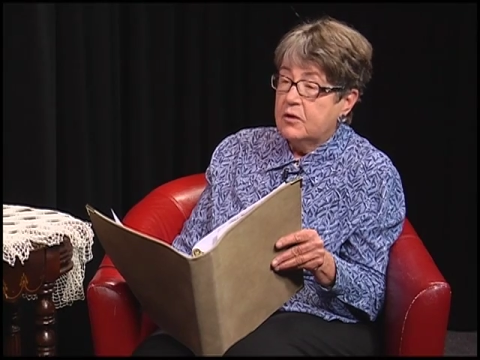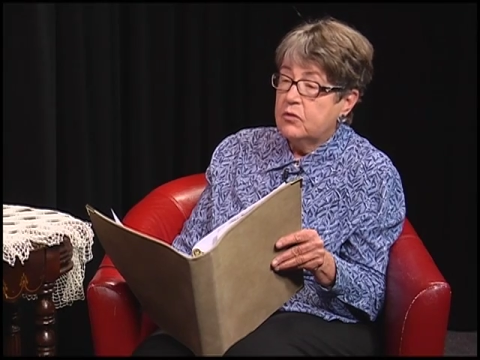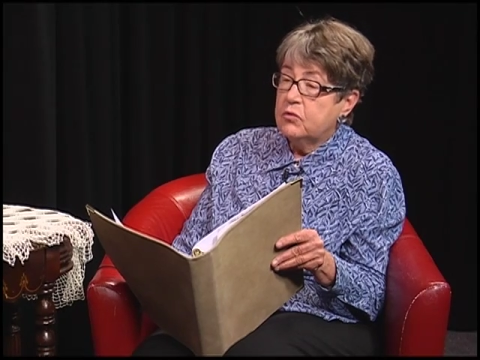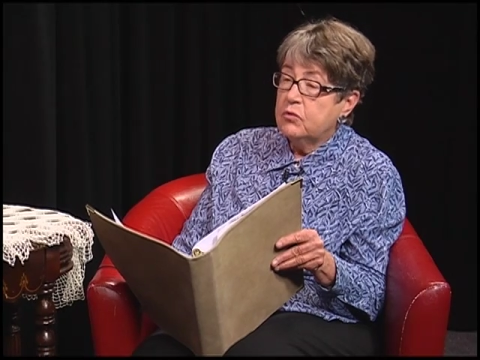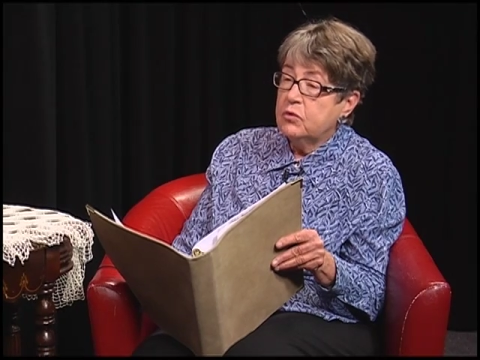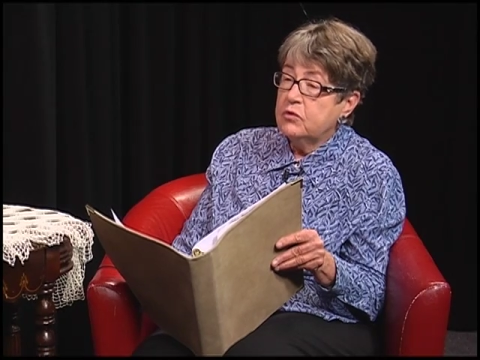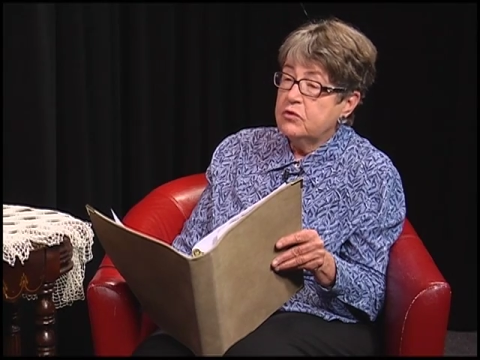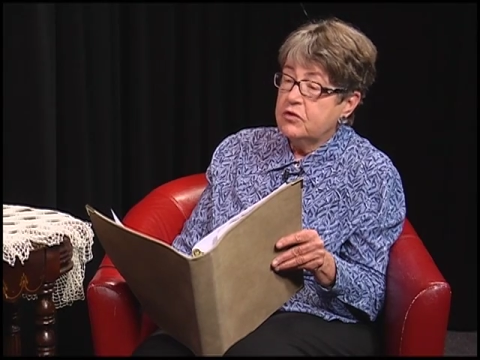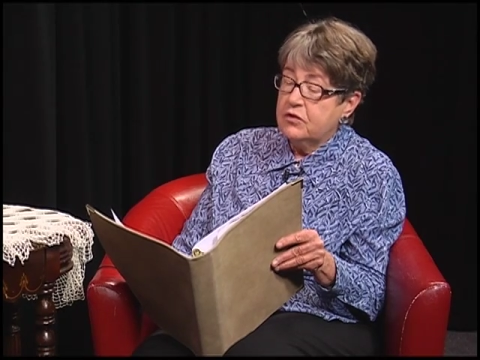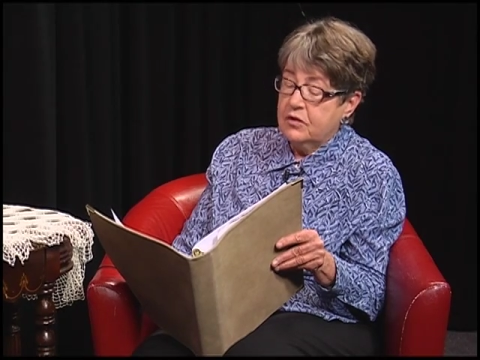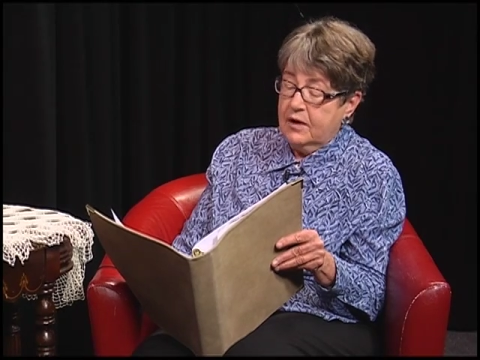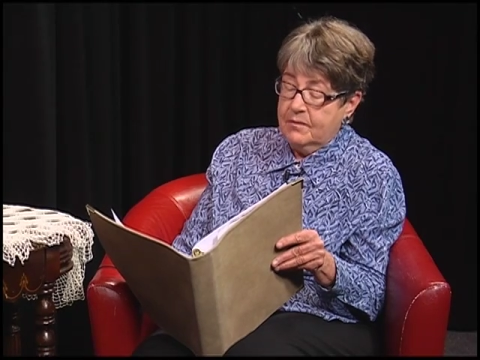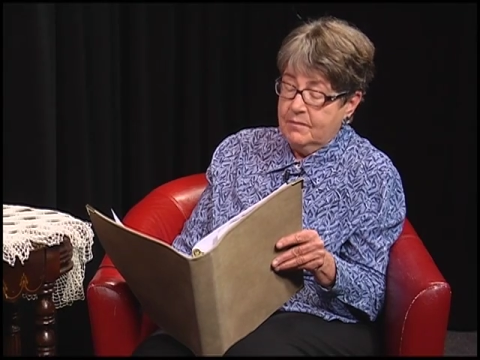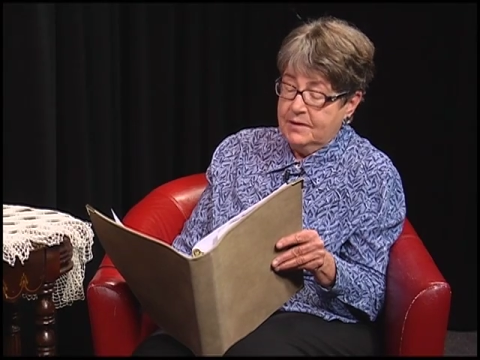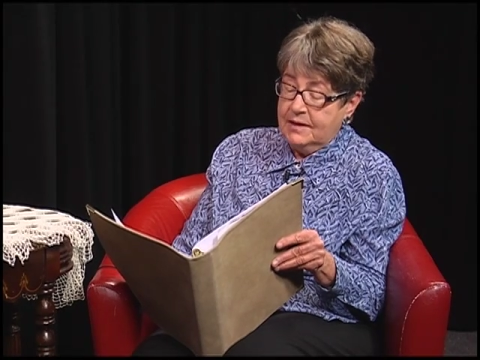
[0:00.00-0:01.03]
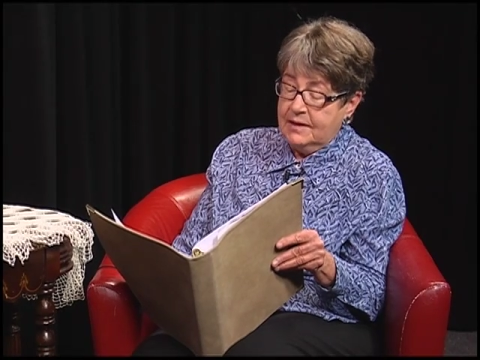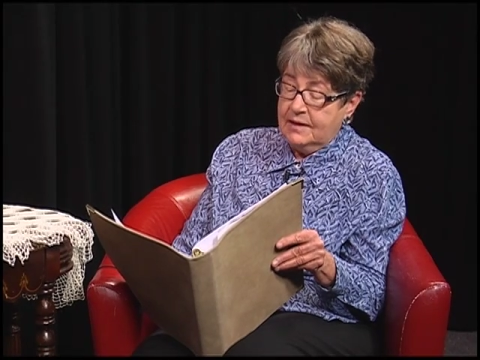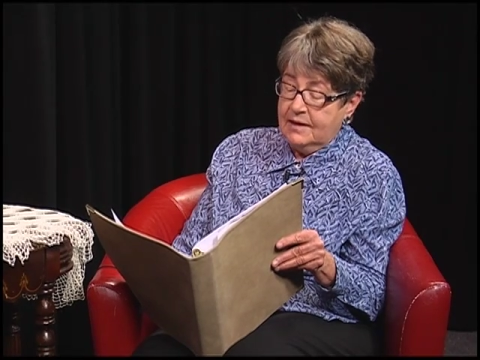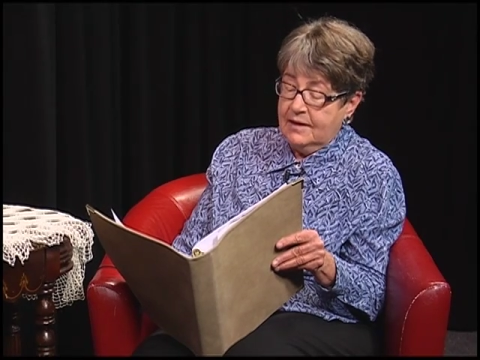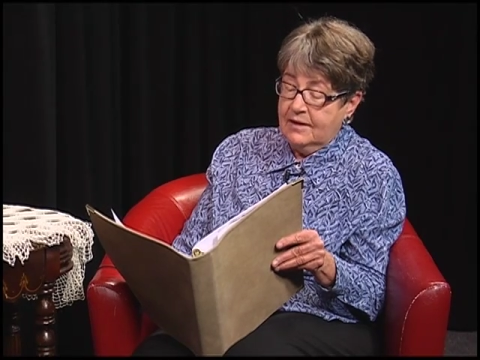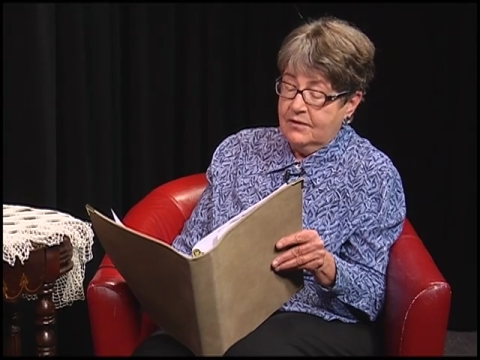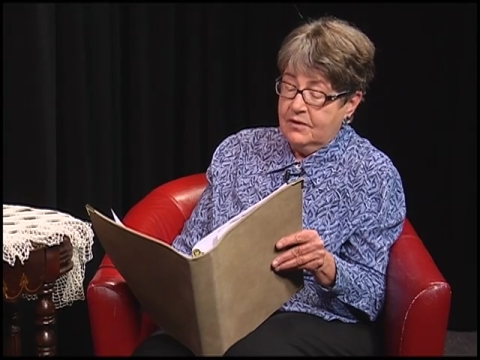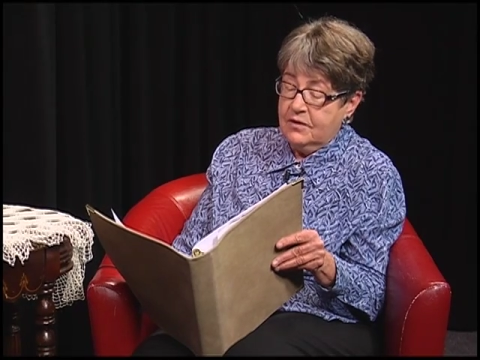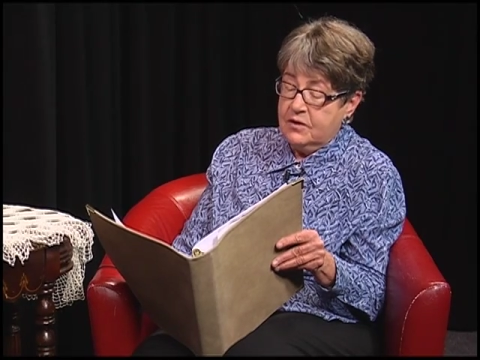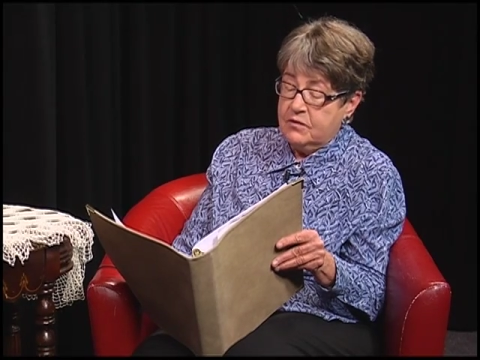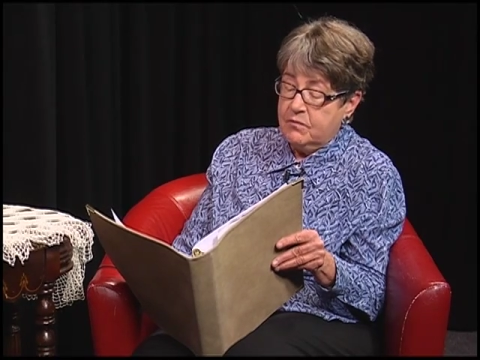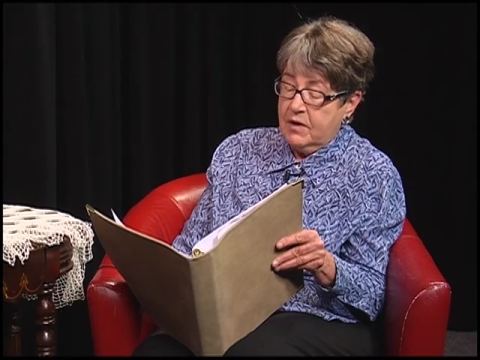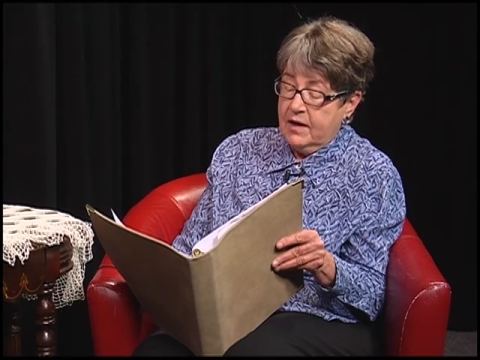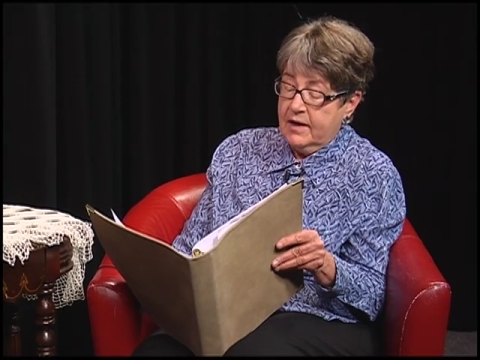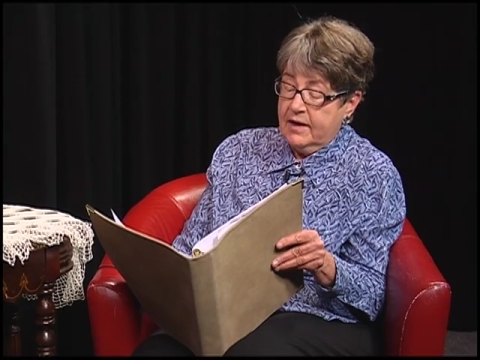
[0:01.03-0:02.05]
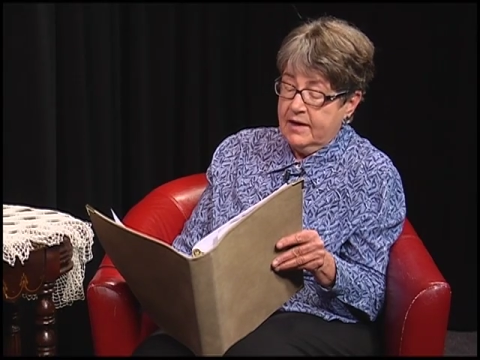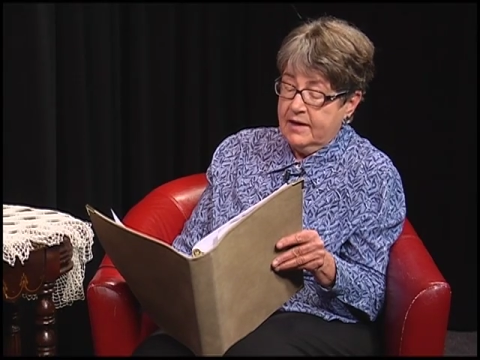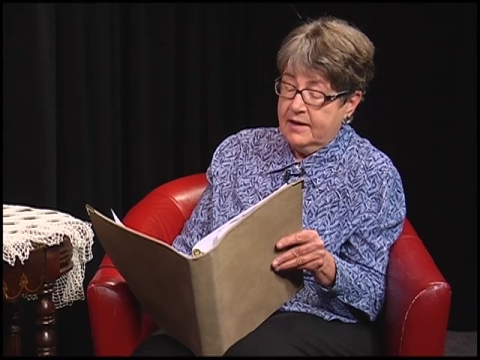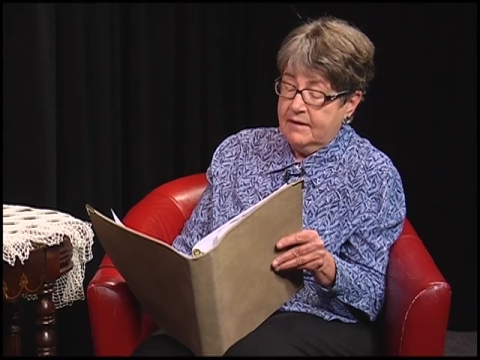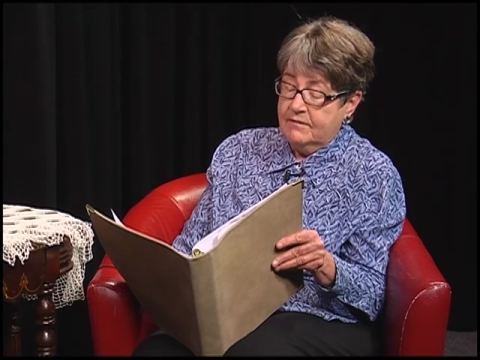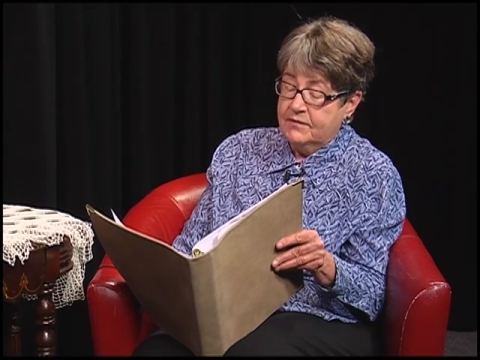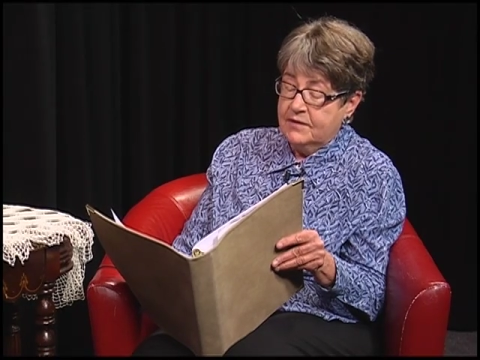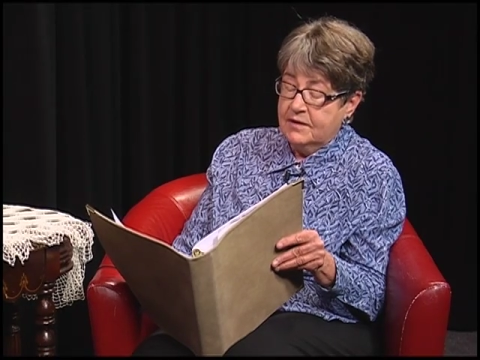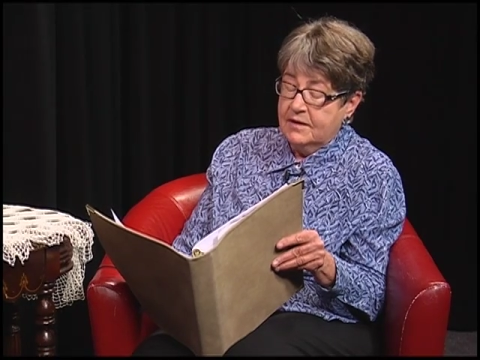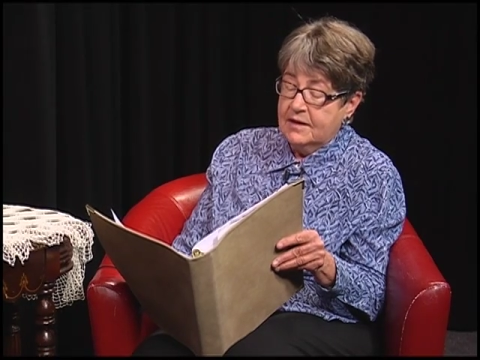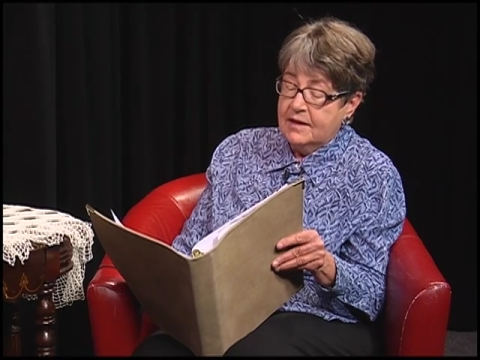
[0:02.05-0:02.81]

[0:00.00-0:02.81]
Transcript: grew chubby and thrived,